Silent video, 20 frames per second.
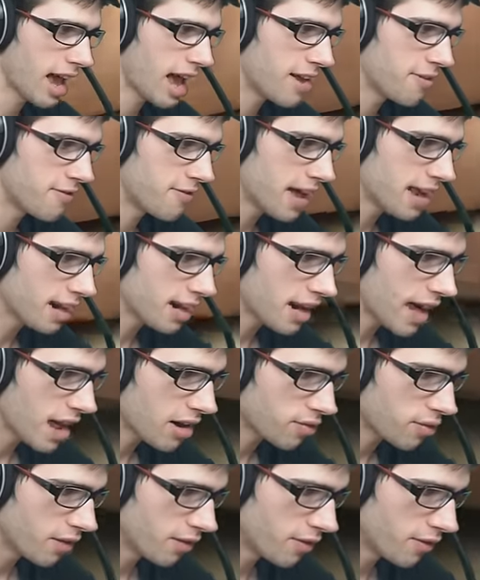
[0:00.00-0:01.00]
a
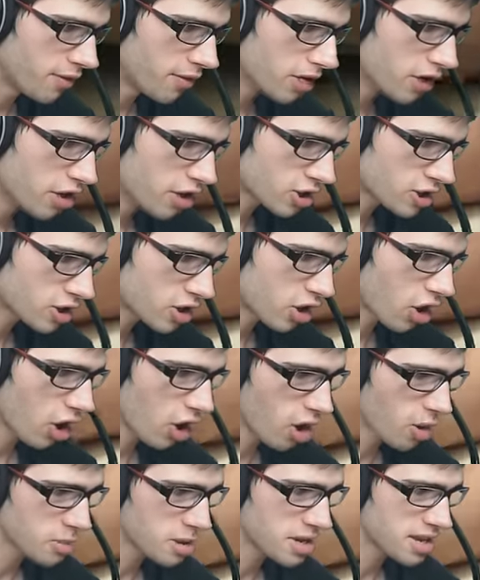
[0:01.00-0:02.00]
Venonat Reverse
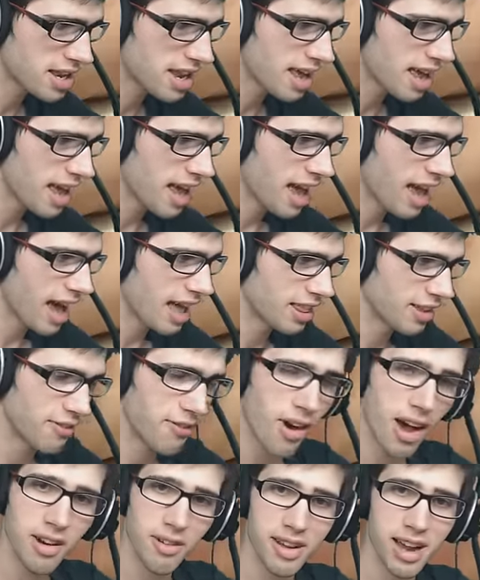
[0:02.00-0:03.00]
Common, and the
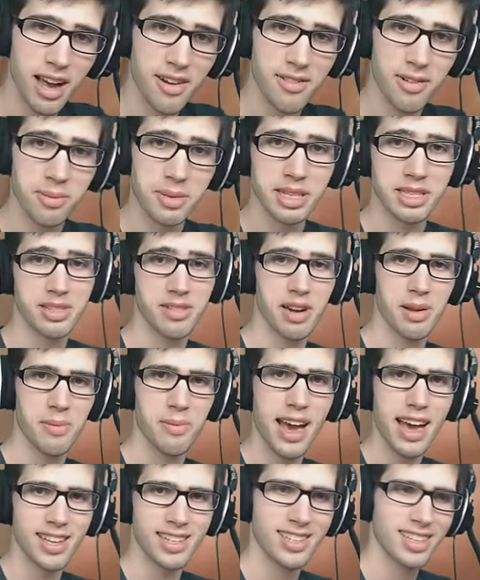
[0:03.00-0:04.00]
final card from these three
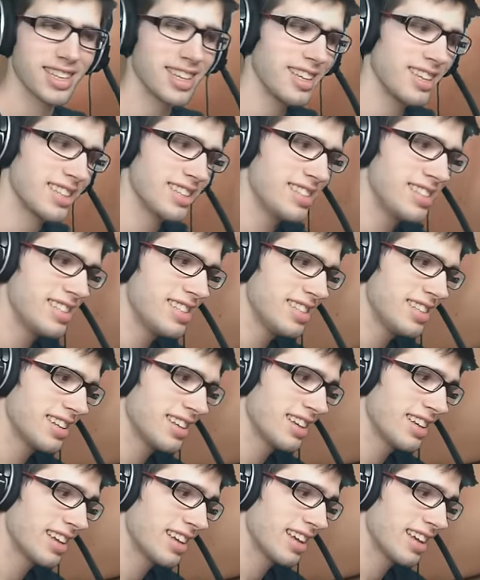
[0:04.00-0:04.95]
packs is...